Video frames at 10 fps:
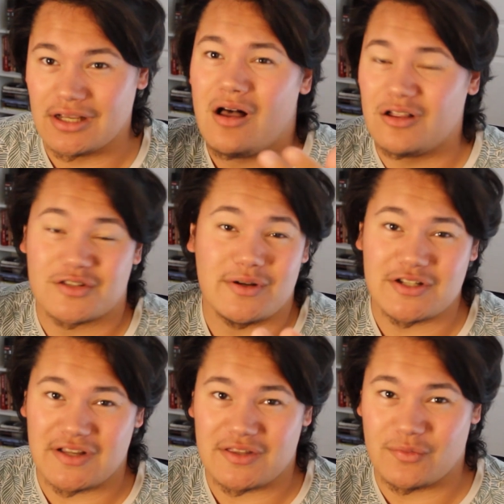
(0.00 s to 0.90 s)
Also, I
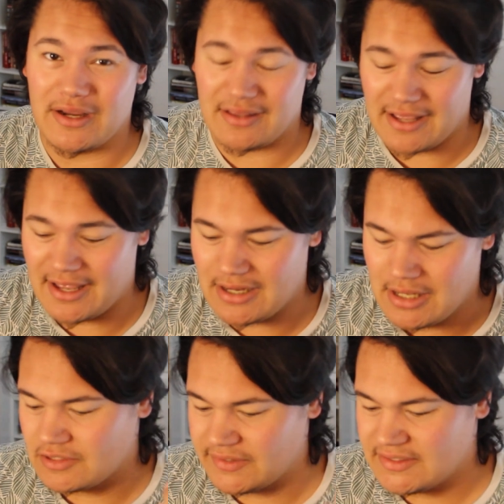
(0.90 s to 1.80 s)
just like the way
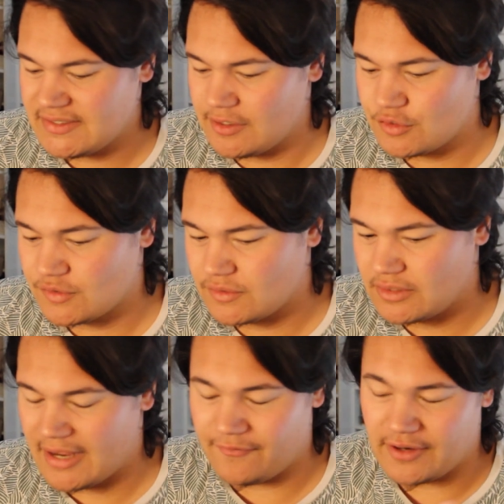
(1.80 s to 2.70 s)
that the lead singer's,
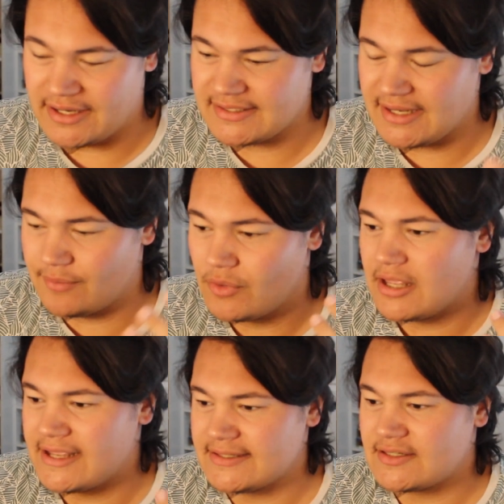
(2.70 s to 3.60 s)
I forget his name,
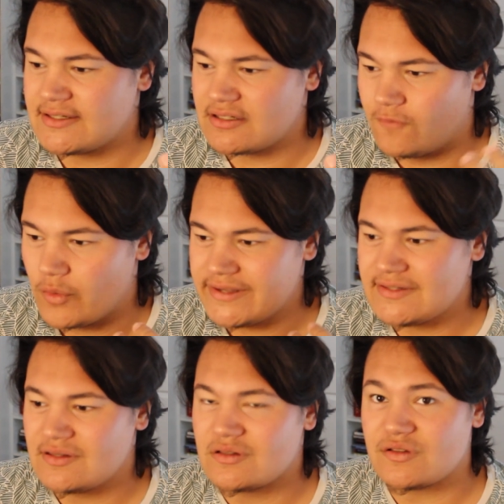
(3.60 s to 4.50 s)
his
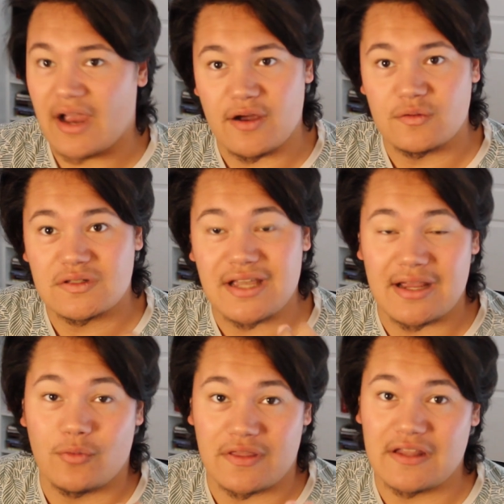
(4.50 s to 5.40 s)
voice sounds
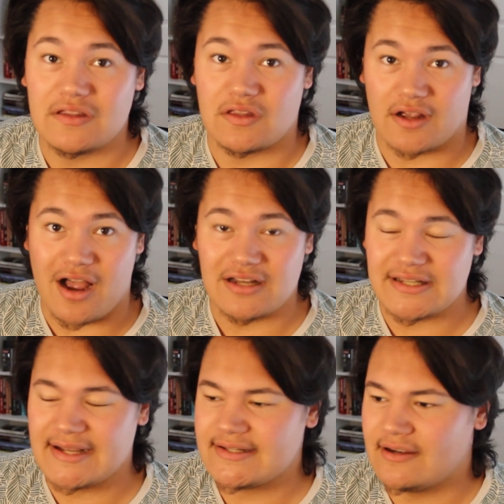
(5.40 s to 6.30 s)
within the
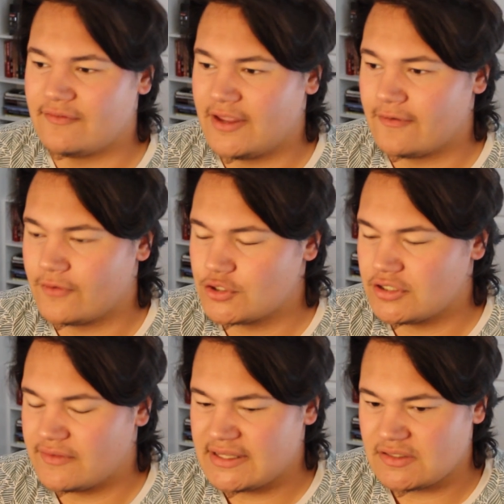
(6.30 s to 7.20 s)
context of their version
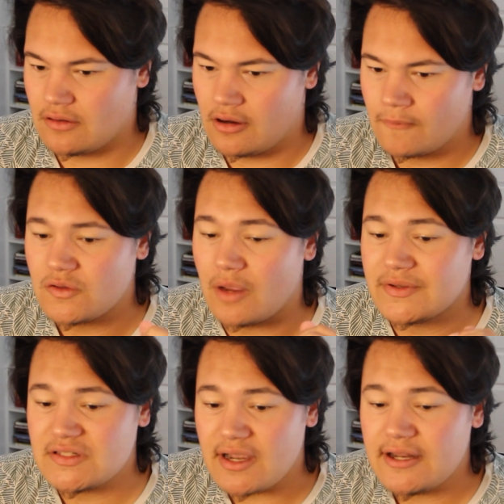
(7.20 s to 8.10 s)
of that song. So I'm
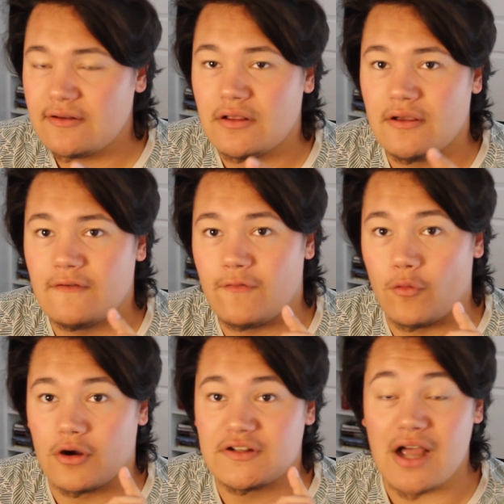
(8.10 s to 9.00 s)
excited
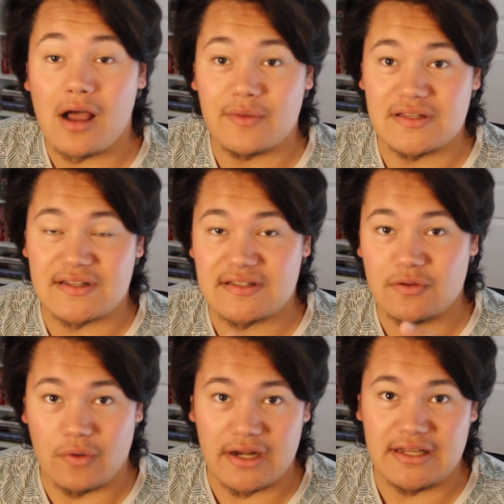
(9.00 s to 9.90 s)
for Tommy's to see
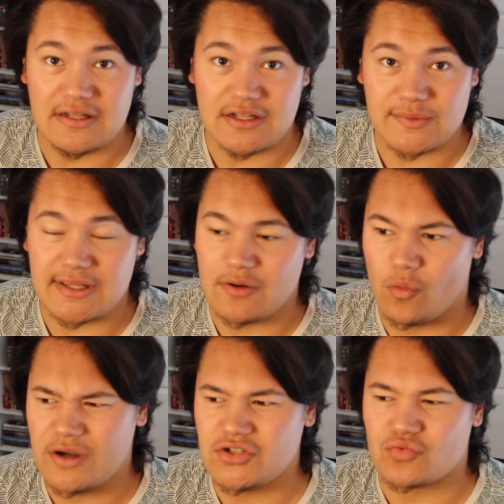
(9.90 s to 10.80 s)
what he does with it and
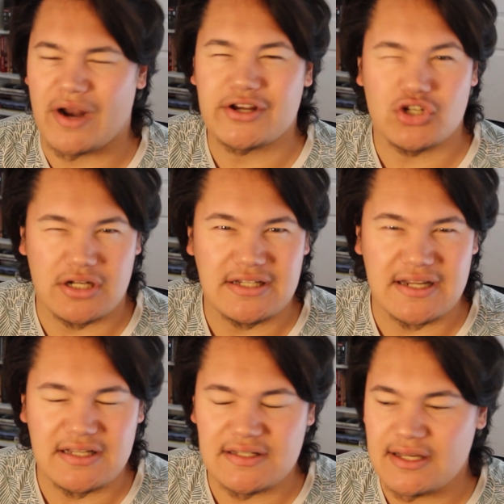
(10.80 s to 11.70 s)
what direction he
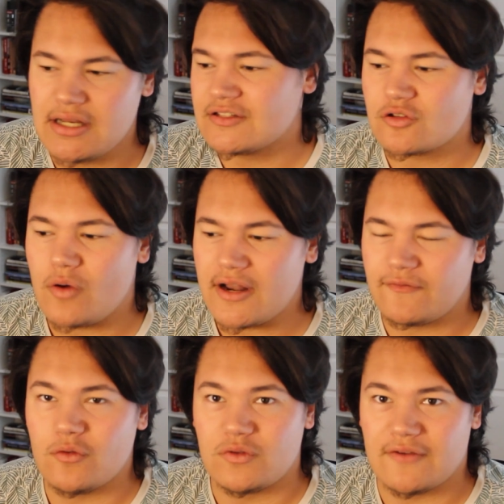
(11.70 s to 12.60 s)
takes it, because there's quite a
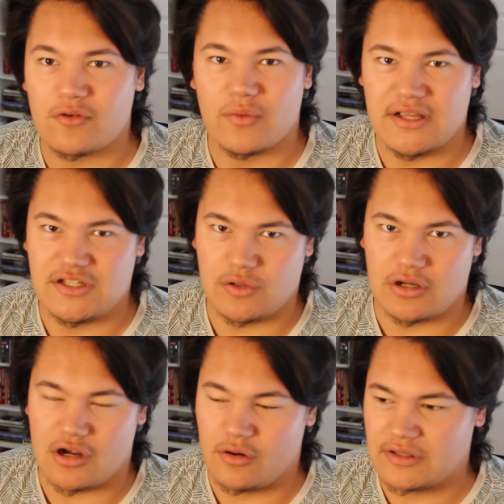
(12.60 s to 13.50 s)
few different ways you can
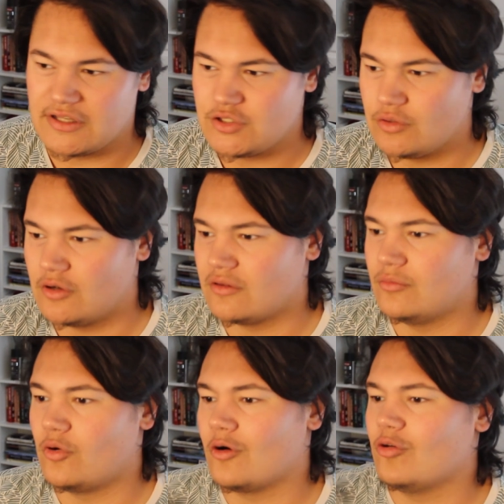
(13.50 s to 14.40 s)
go with this. You can go the more